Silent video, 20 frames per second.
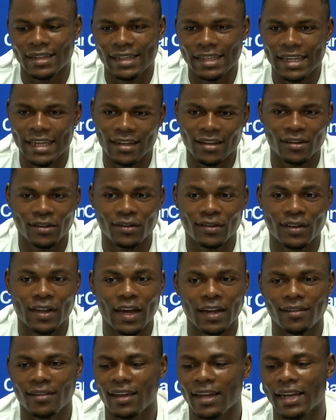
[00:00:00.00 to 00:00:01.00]
it is
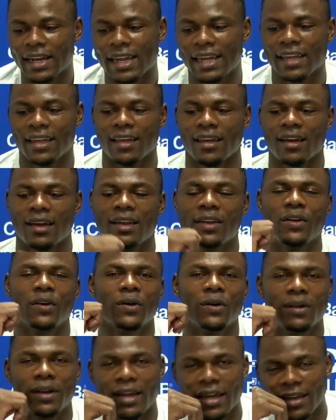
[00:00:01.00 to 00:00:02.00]
nothing like yeah, I
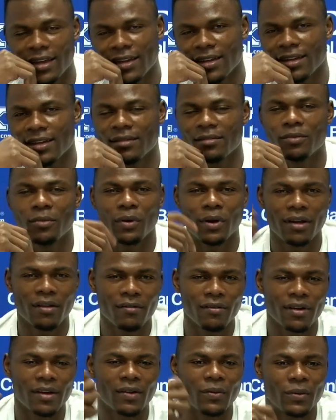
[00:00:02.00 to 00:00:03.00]
know like yeah,
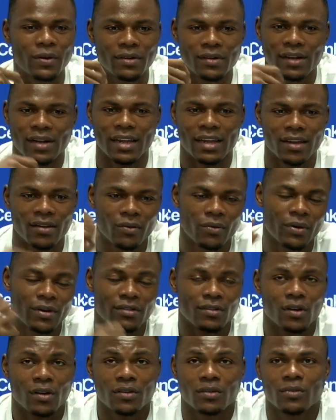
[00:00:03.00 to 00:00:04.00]
whatever re like
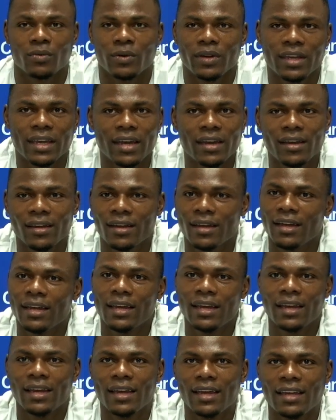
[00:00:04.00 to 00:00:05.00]
result we get,
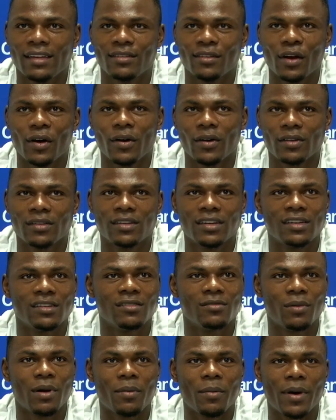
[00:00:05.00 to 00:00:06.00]
it's not gonna
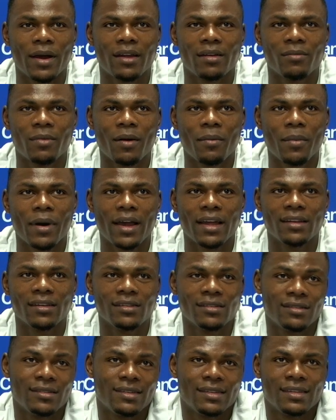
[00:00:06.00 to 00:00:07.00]
change my mind. My mind
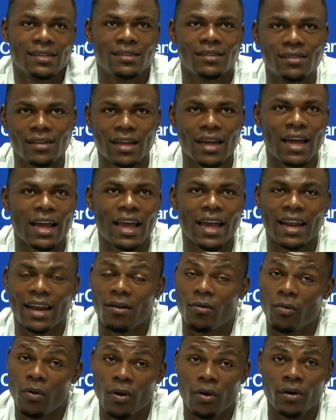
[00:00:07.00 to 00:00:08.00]
is I
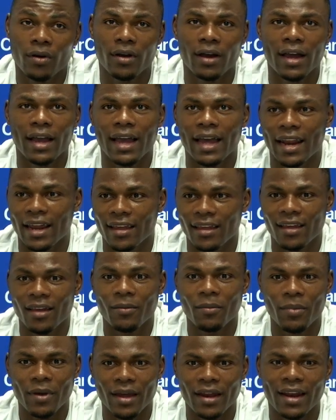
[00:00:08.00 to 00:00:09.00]
gotta work, I gotta
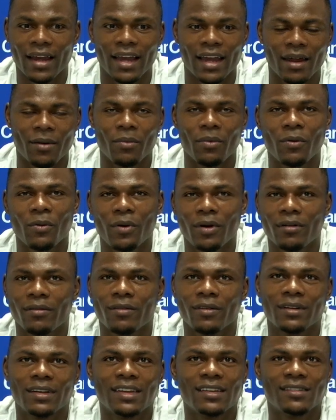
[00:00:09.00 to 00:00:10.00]
get better, I gotta be ready
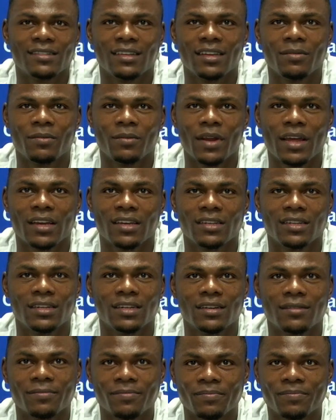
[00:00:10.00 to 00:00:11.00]
for this team next year.